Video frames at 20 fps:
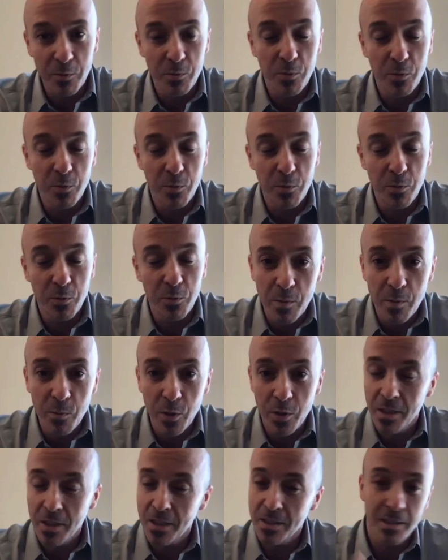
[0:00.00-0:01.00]
4 in the
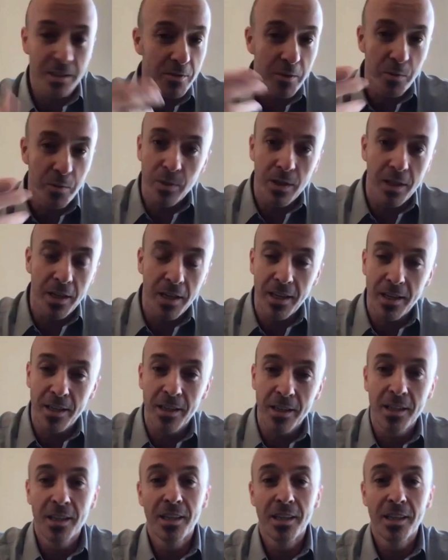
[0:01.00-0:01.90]
morning, they're replying.